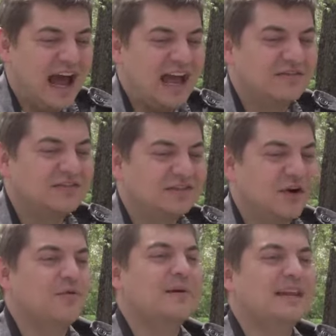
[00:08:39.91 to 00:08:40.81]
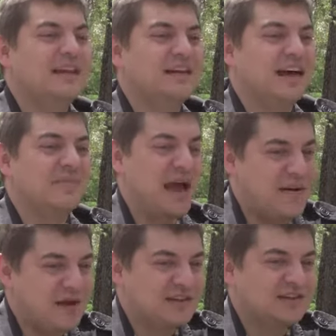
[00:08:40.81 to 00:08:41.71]
have so many like
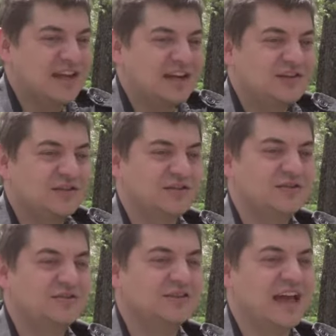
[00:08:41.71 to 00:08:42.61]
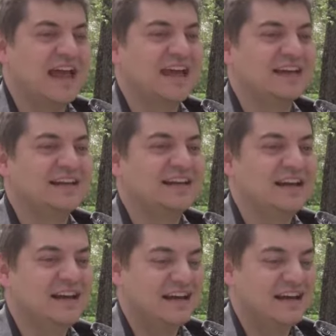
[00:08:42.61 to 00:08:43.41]
Batman statues and